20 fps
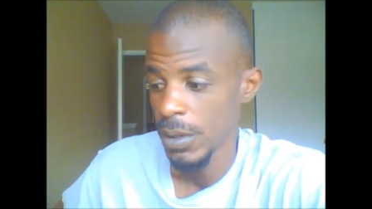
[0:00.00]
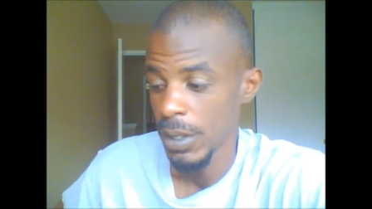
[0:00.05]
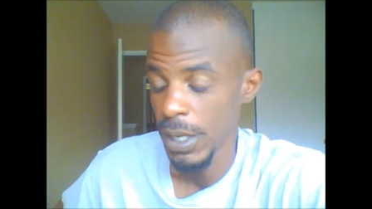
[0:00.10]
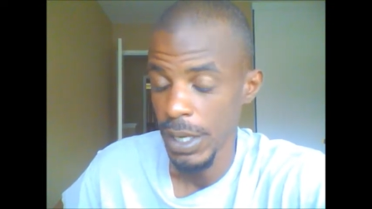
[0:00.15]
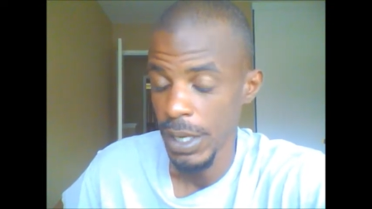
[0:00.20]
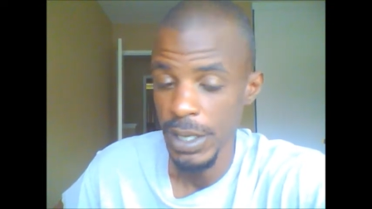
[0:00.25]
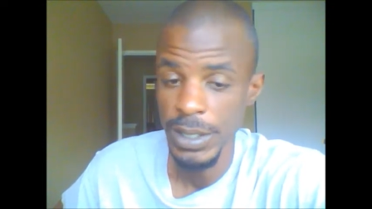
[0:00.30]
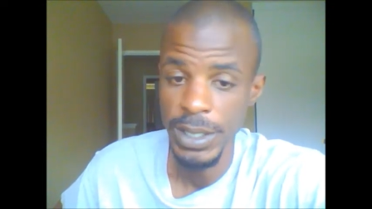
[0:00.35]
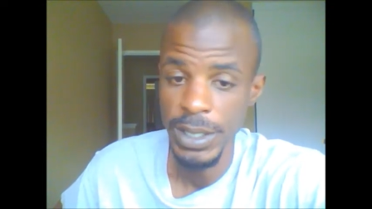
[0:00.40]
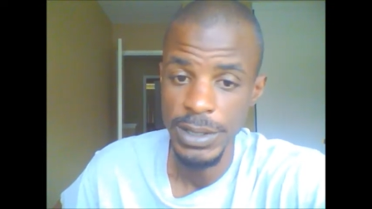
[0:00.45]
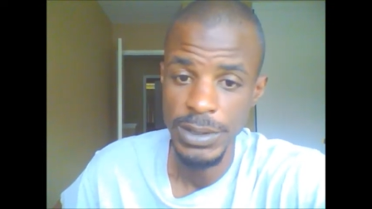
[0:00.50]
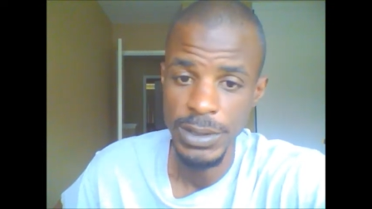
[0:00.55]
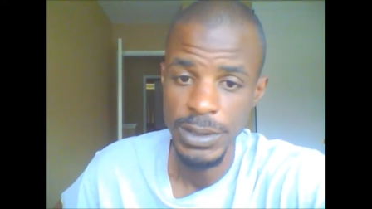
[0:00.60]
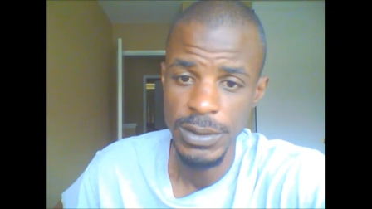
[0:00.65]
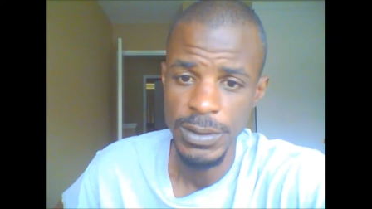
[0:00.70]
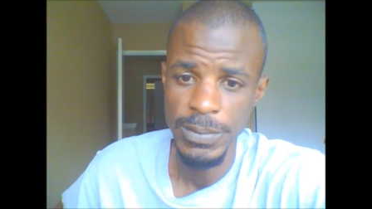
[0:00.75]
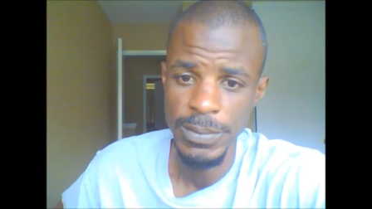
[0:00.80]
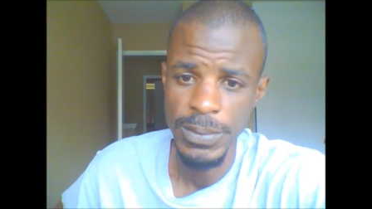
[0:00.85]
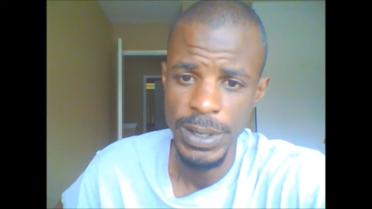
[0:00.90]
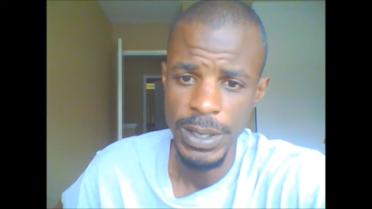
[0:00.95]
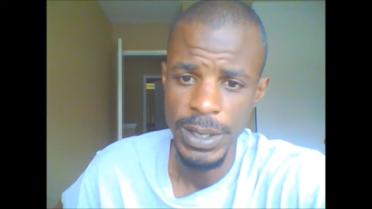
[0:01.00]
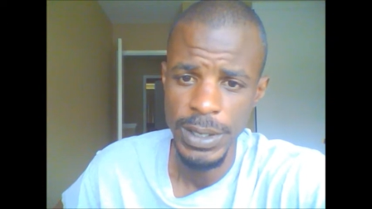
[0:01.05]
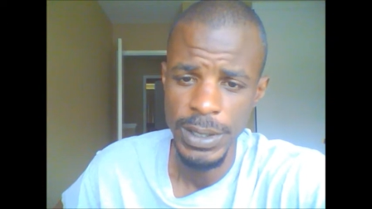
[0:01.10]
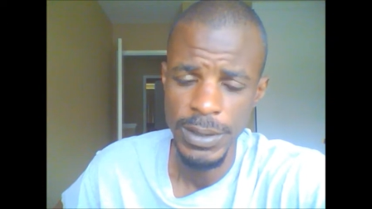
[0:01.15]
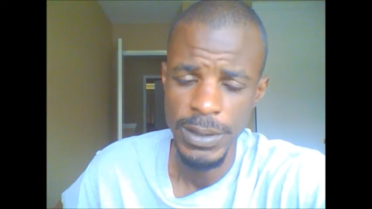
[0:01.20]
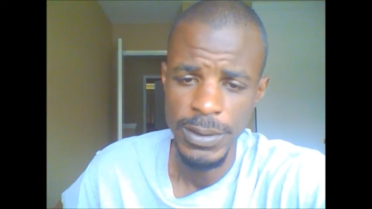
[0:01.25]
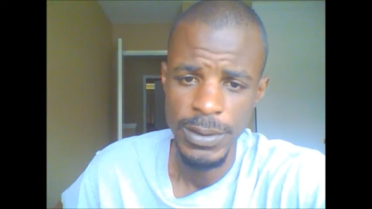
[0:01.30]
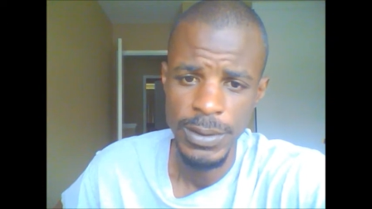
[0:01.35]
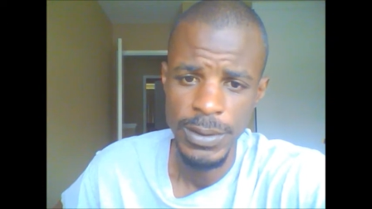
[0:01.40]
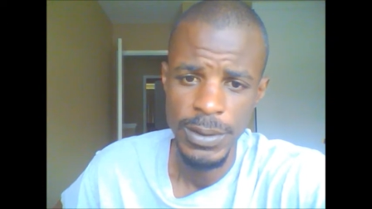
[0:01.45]
and I see the pay.
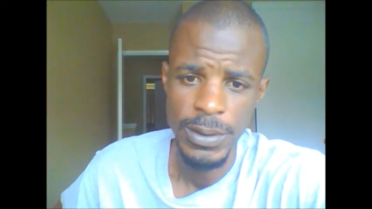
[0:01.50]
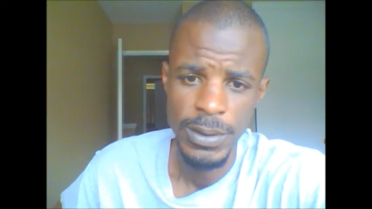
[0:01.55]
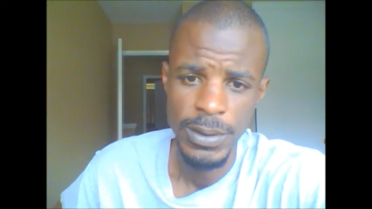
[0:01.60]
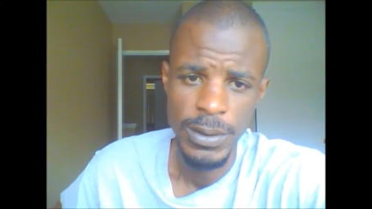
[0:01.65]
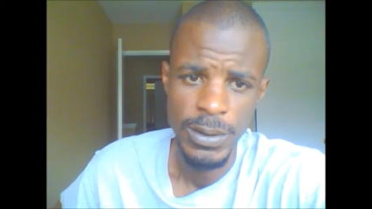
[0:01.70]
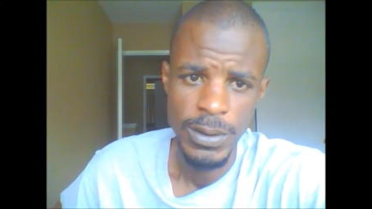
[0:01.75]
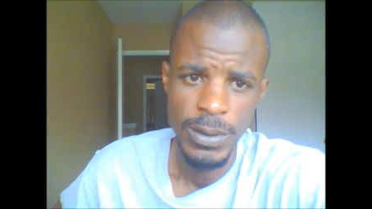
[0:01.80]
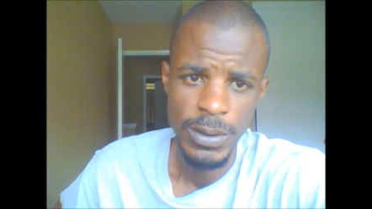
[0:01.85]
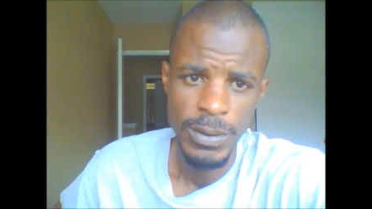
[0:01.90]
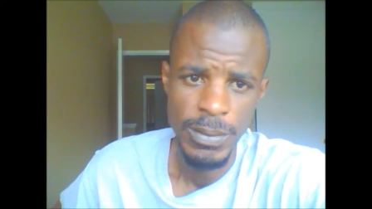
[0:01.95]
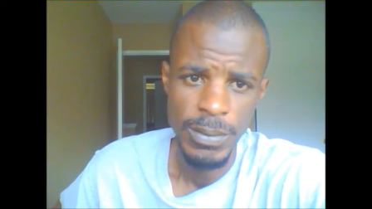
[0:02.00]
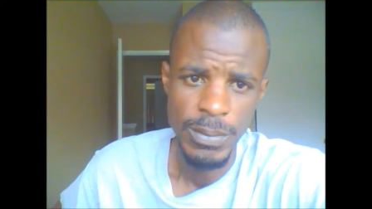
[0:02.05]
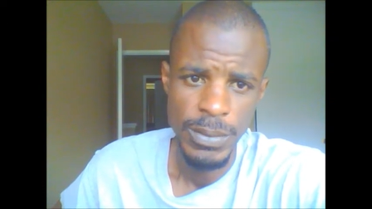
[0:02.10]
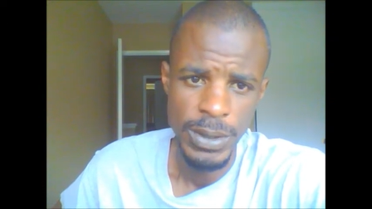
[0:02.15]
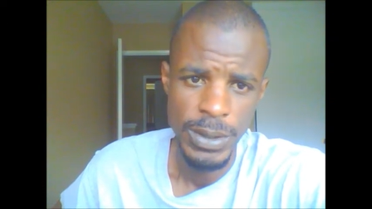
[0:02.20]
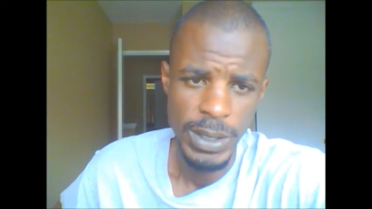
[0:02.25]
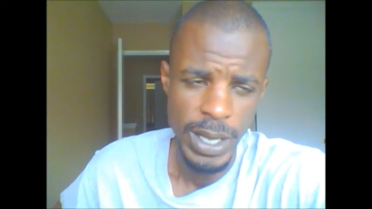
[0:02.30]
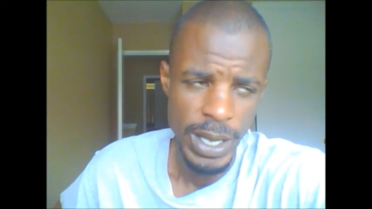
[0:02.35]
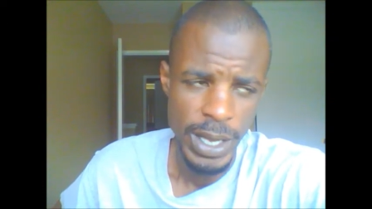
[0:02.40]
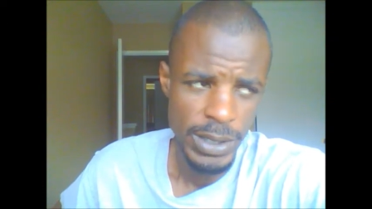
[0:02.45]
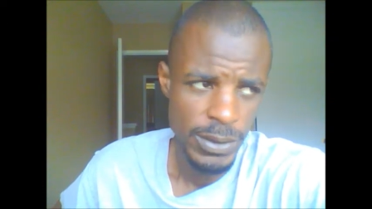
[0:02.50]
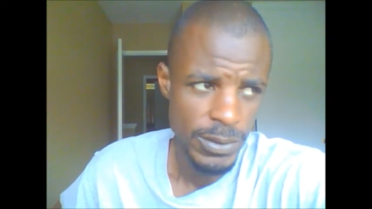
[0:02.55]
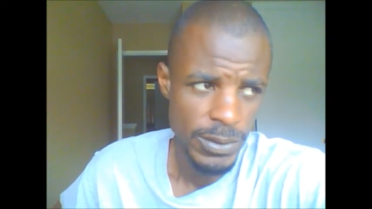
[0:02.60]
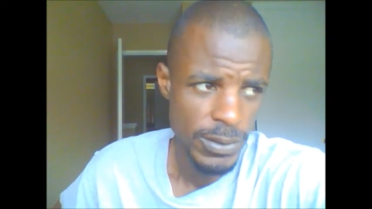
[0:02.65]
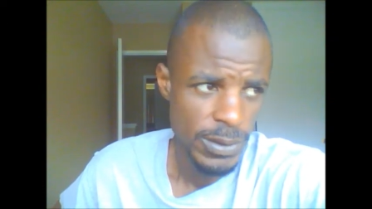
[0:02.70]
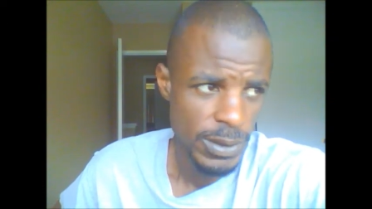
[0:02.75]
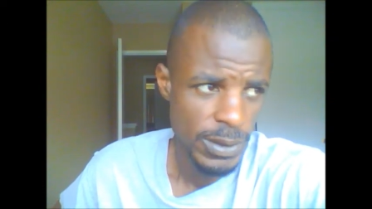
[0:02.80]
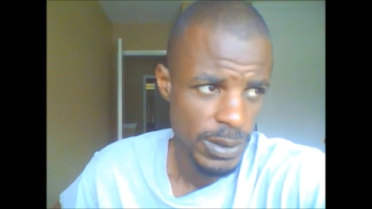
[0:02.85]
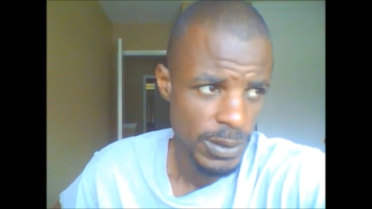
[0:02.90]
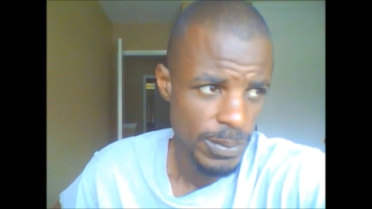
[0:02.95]
But I don't
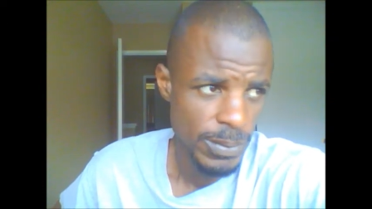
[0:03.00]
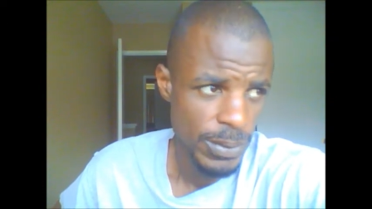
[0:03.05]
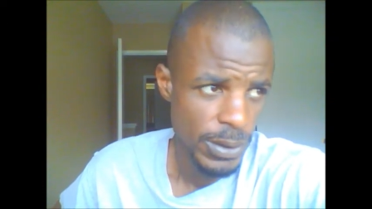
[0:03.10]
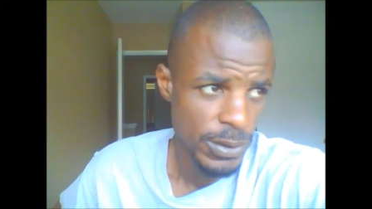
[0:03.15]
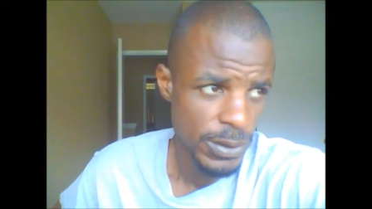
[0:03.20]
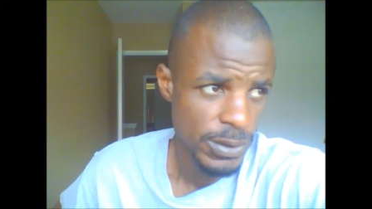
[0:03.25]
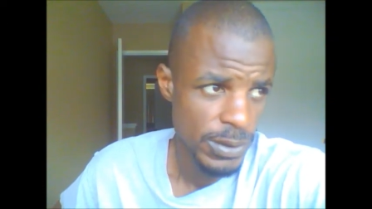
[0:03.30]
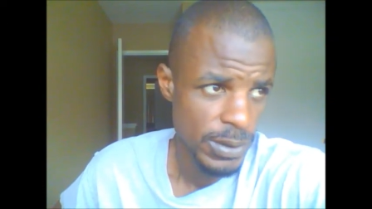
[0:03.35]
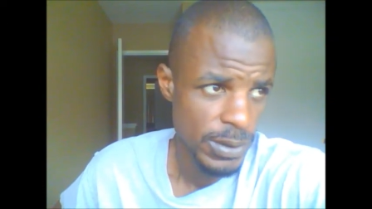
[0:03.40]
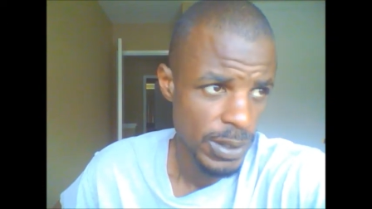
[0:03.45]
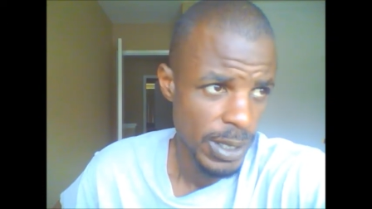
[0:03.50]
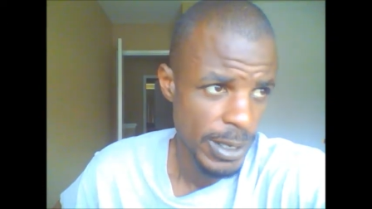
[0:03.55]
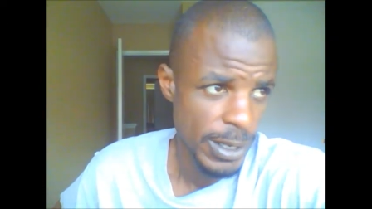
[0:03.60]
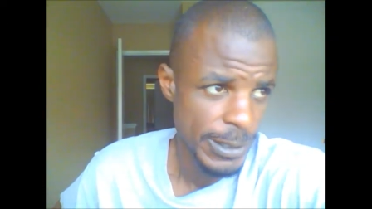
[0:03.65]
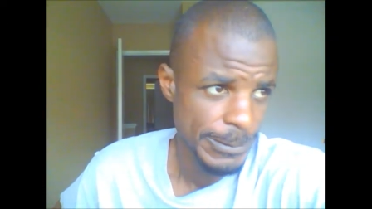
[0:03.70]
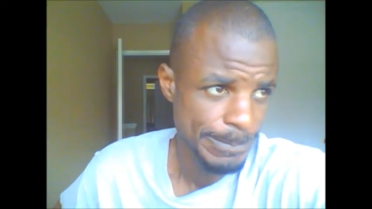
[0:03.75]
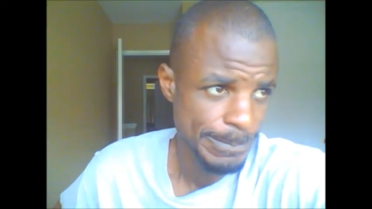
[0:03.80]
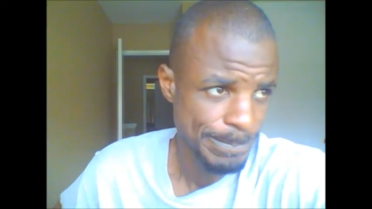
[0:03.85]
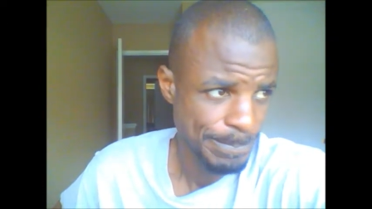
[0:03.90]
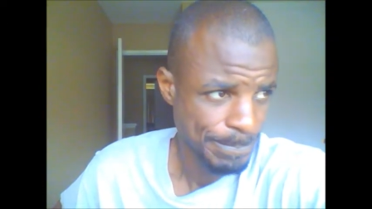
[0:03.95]
think a person like